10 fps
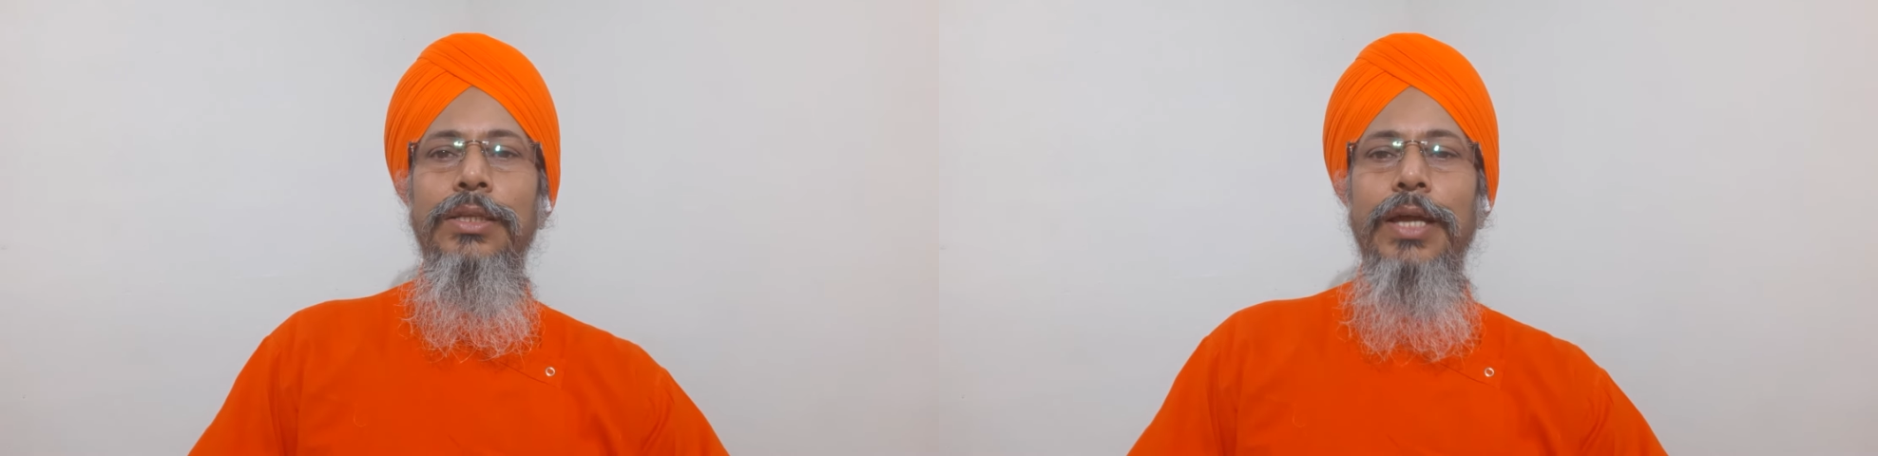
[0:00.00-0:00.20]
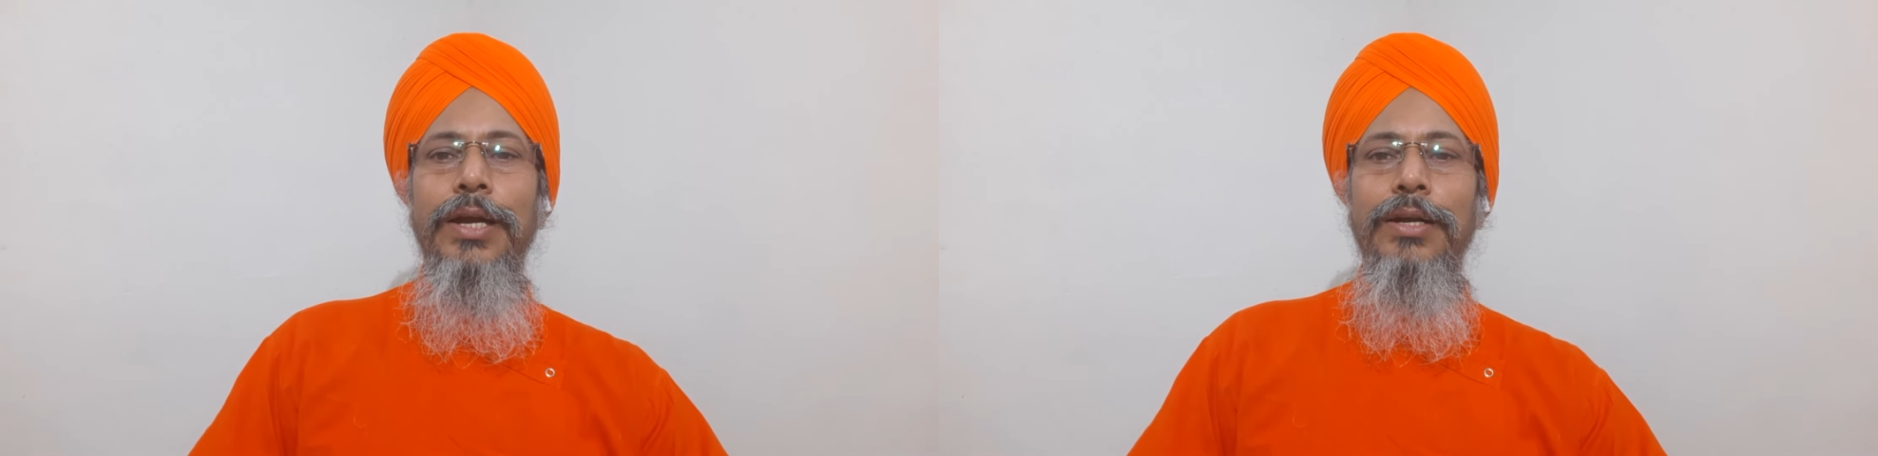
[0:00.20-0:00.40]

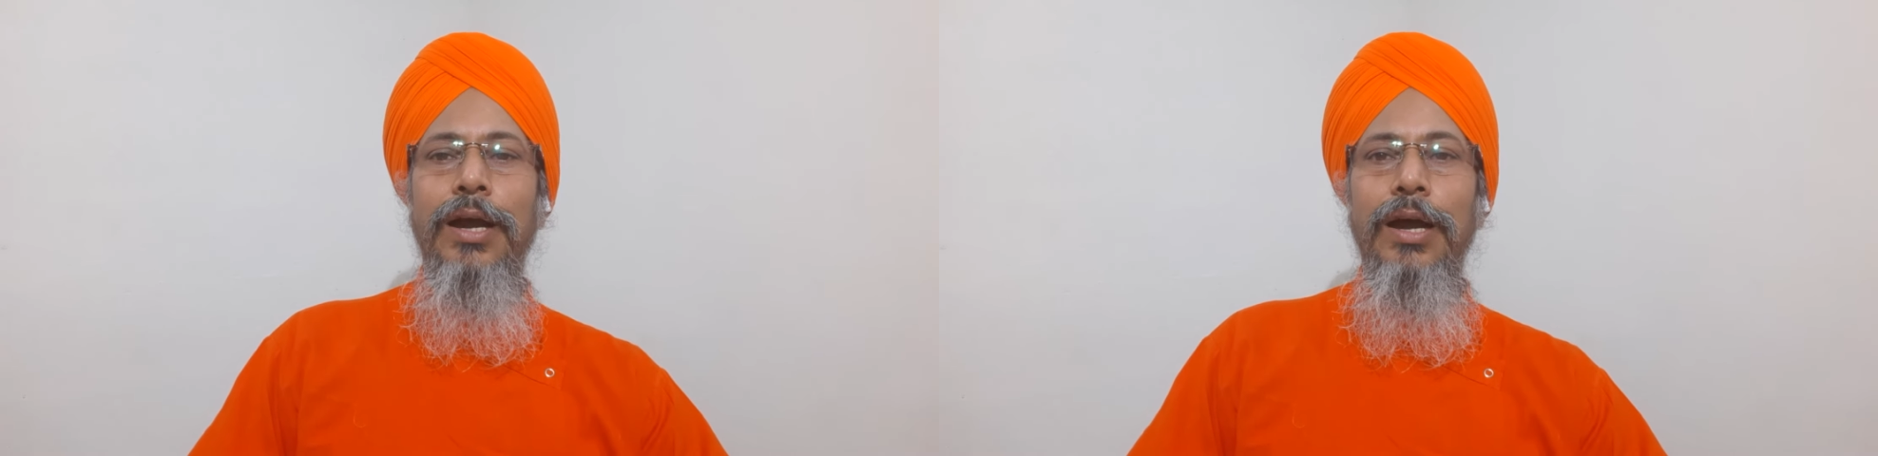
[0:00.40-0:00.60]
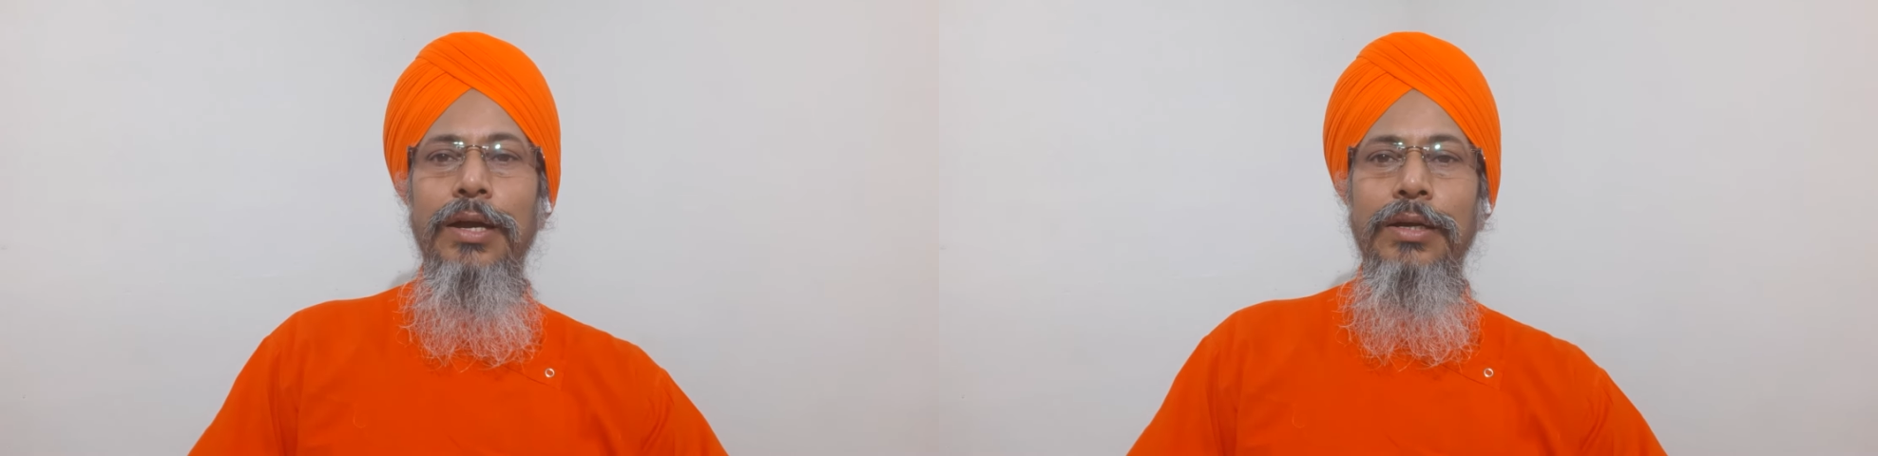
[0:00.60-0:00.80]
that
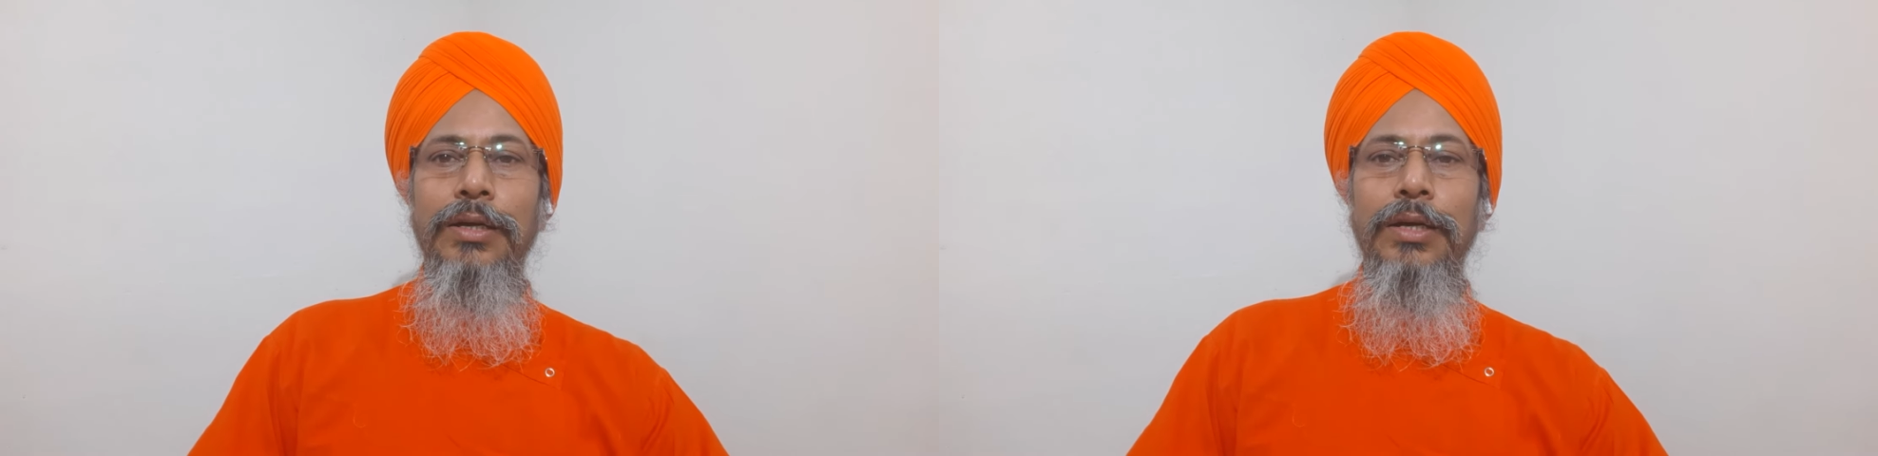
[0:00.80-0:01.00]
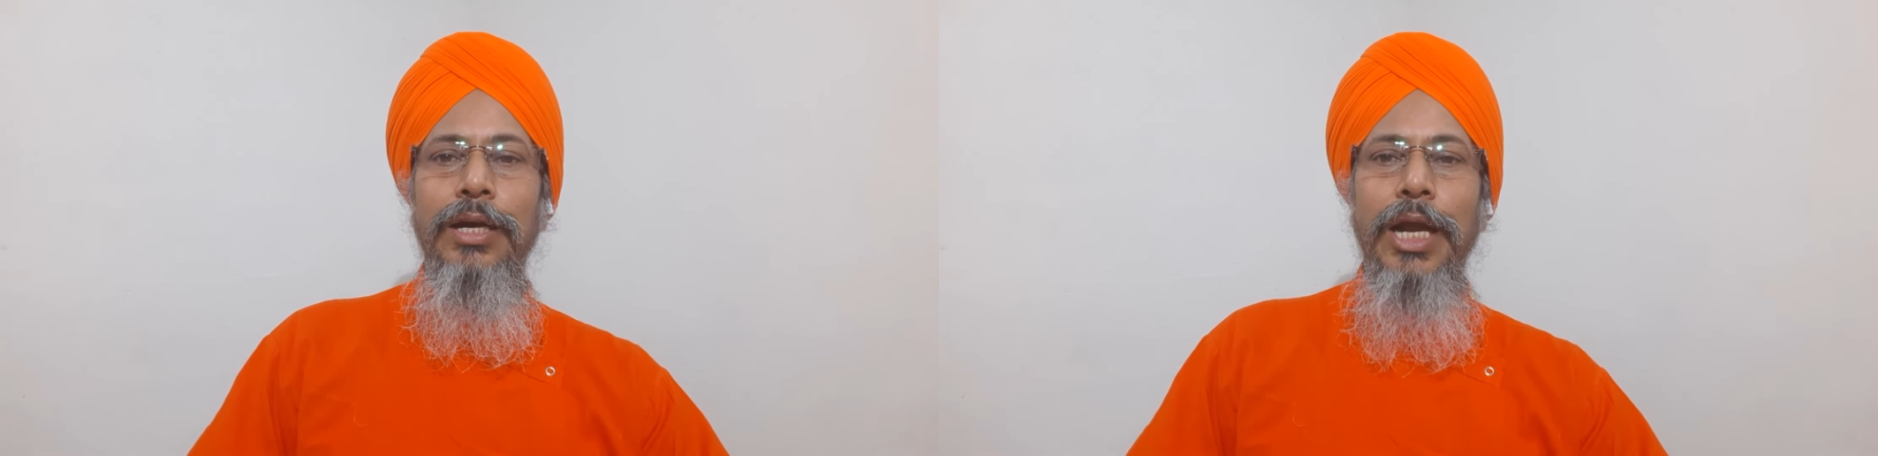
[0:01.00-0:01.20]
are
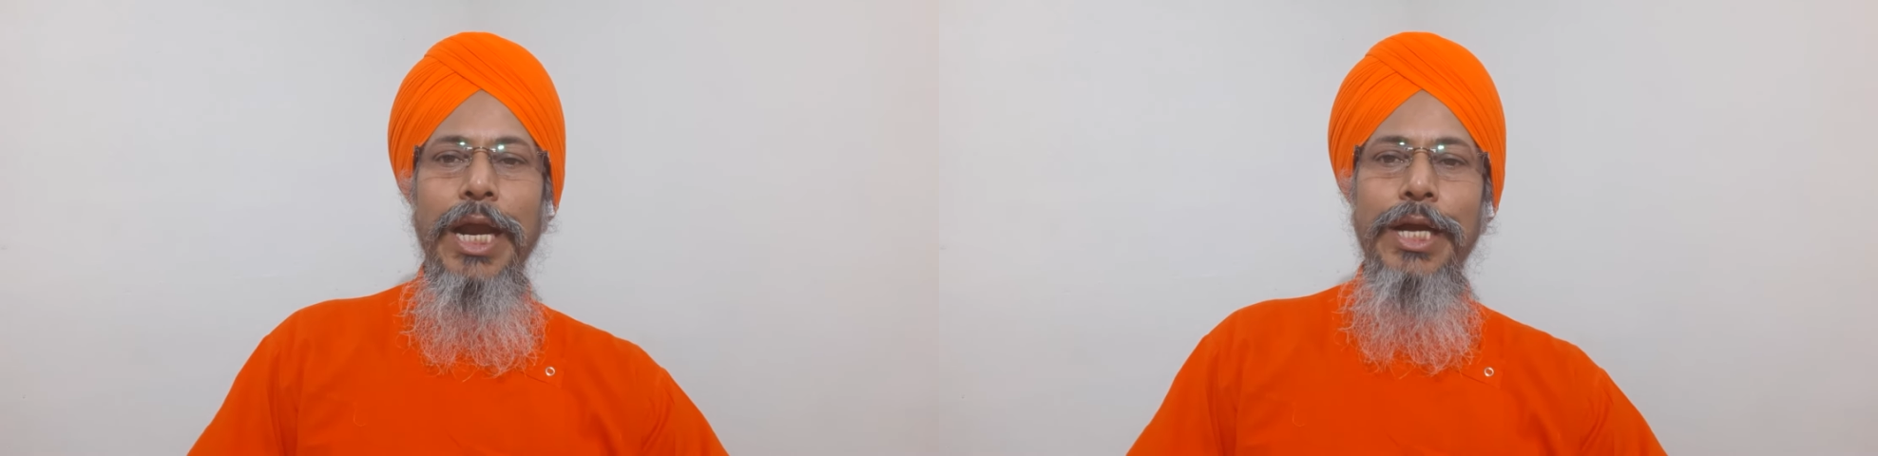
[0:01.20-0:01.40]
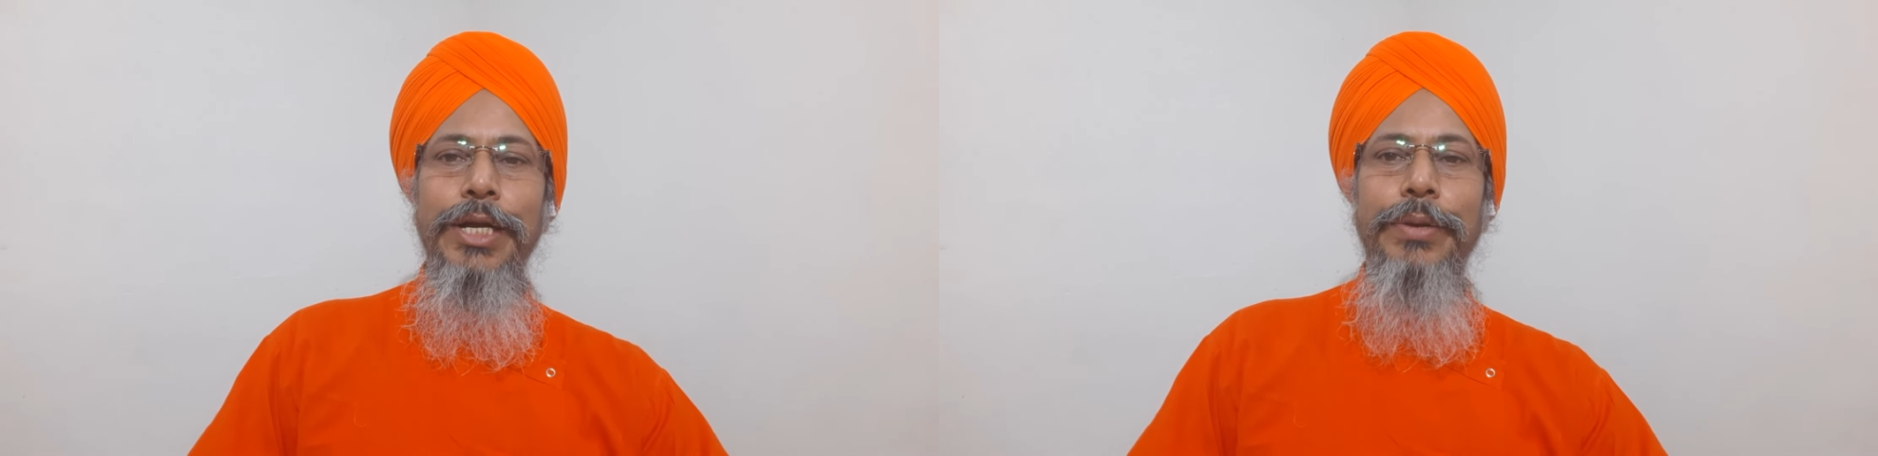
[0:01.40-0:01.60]

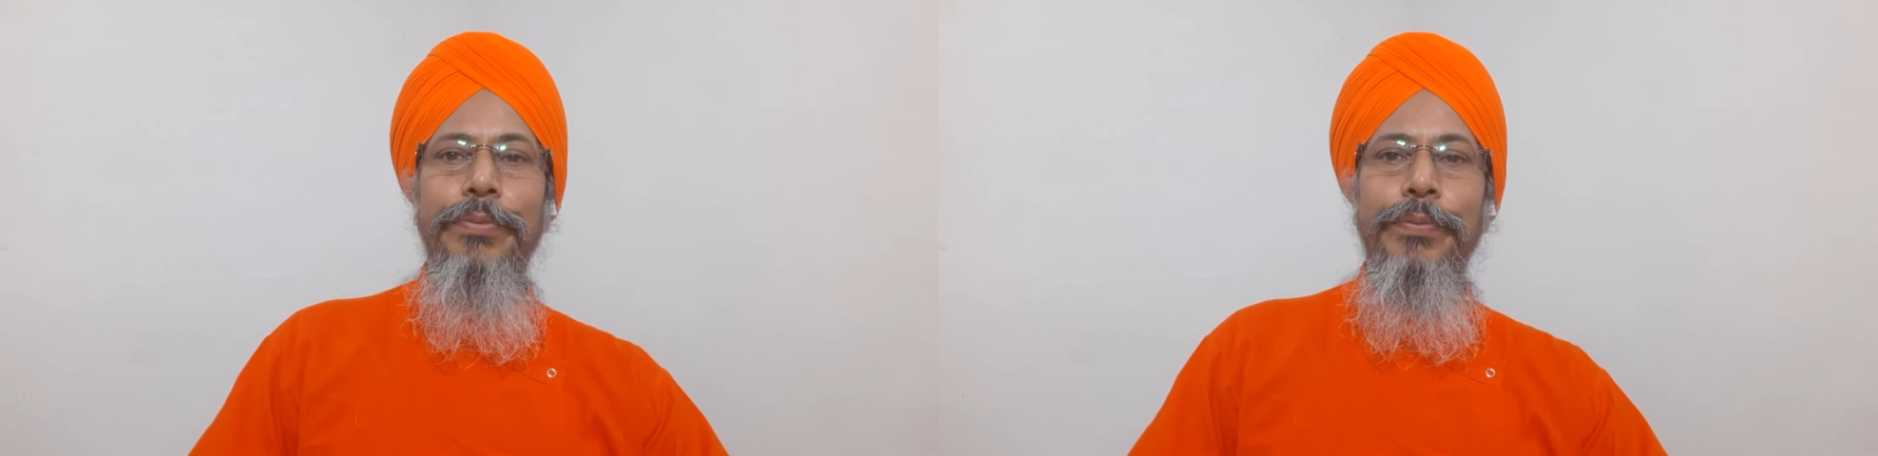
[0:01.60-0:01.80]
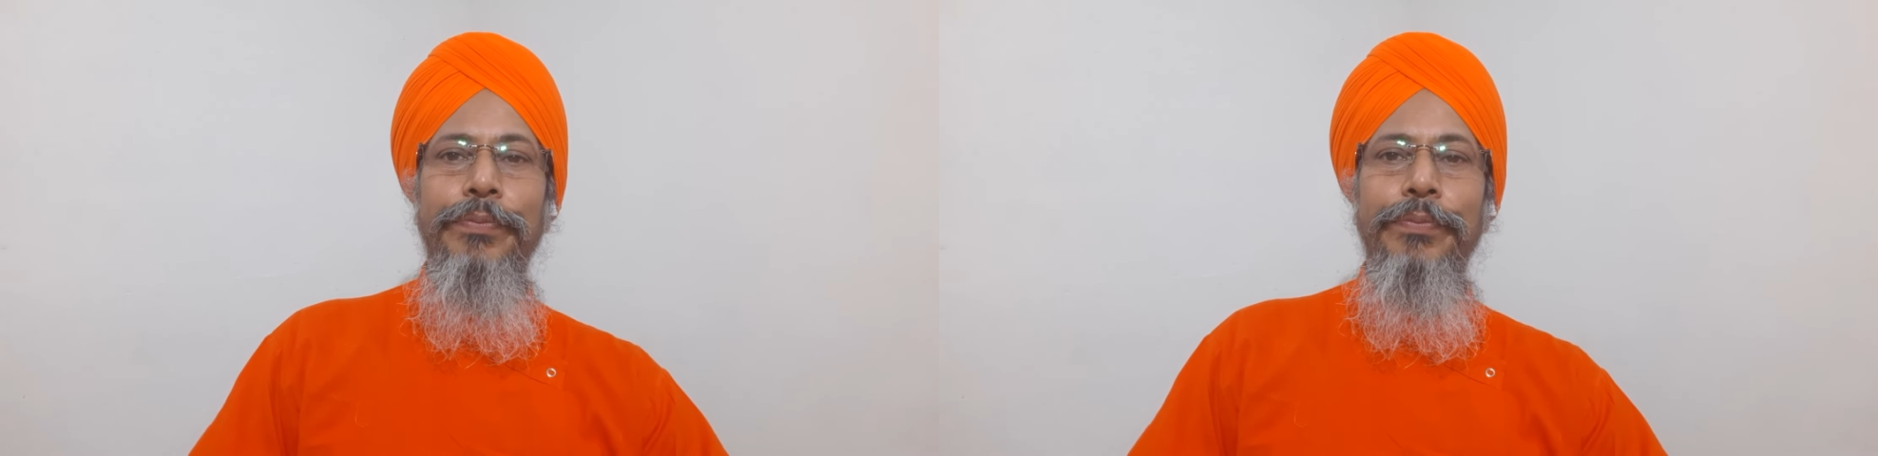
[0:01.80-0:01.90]
active